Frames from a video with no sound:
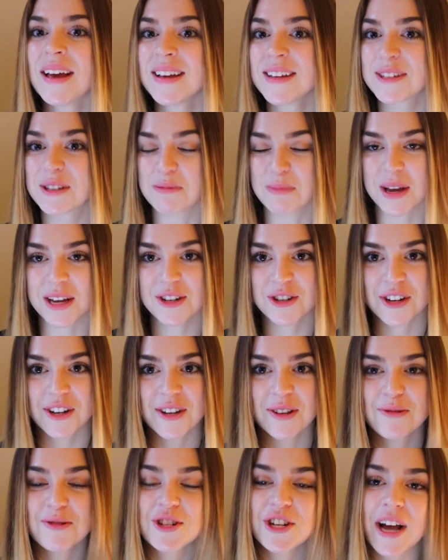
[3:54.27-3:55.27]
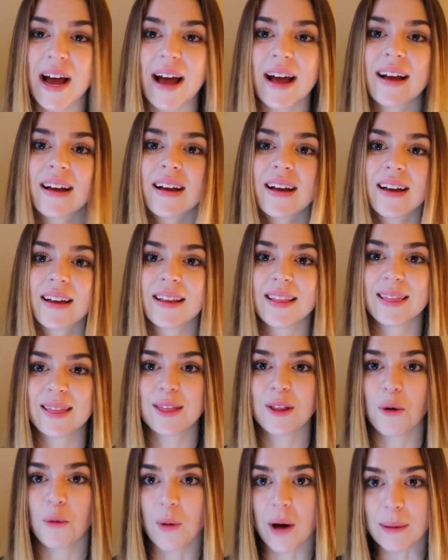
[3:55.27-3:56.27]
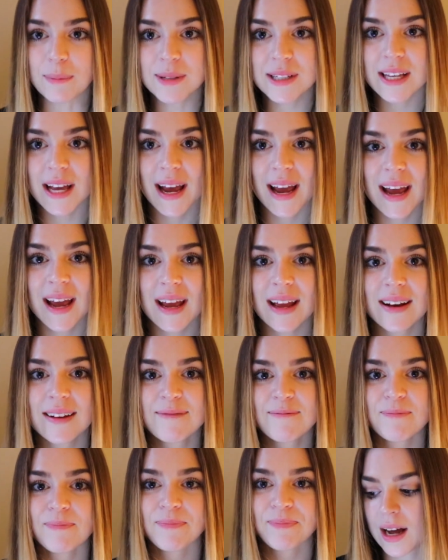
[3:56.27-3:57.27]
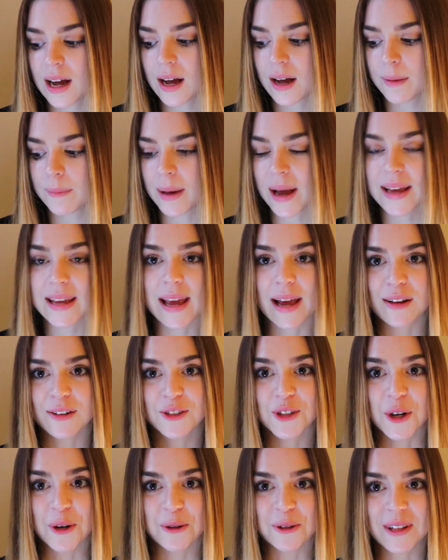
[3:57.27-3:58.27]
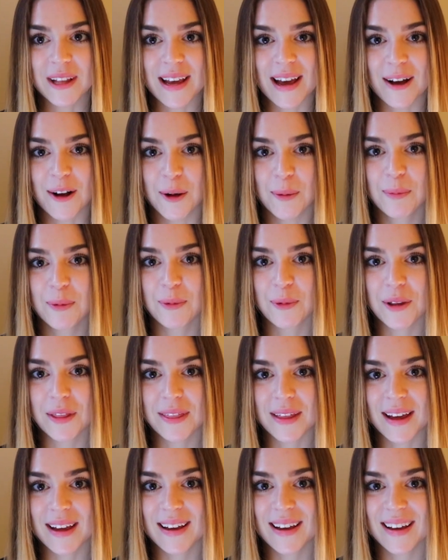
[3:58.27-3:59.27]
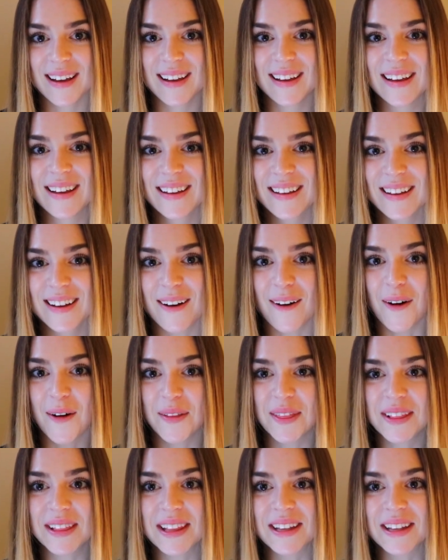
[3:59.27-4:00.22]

so make sure you check the website. I can't totally help with like all the